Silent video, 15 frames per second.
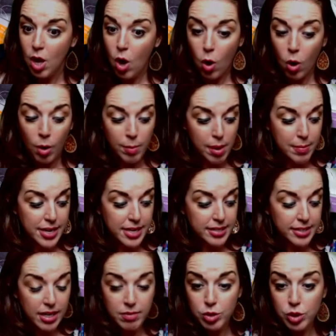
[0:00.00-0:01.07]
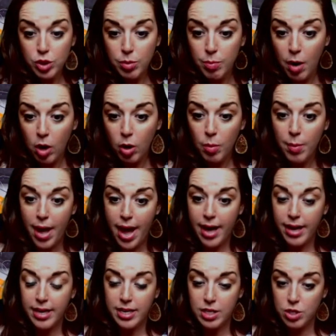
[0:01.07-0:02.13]
Or maybe instead of just a borrow bag
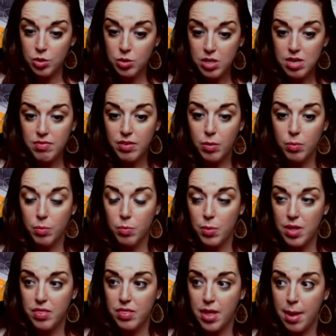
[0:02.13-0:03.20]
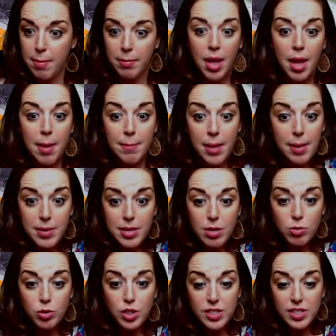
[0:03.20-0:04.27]
and you leave it with them, maybe you
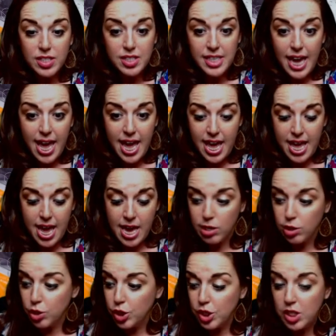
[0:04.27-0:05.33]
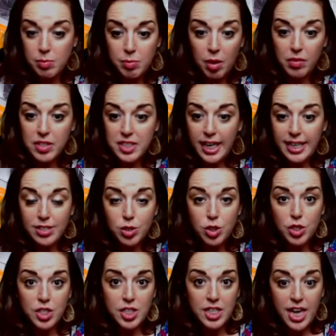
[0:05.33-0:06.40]
just stay and you just smell the testers
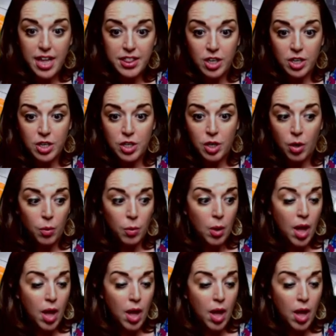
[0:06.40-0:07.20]
together, you know?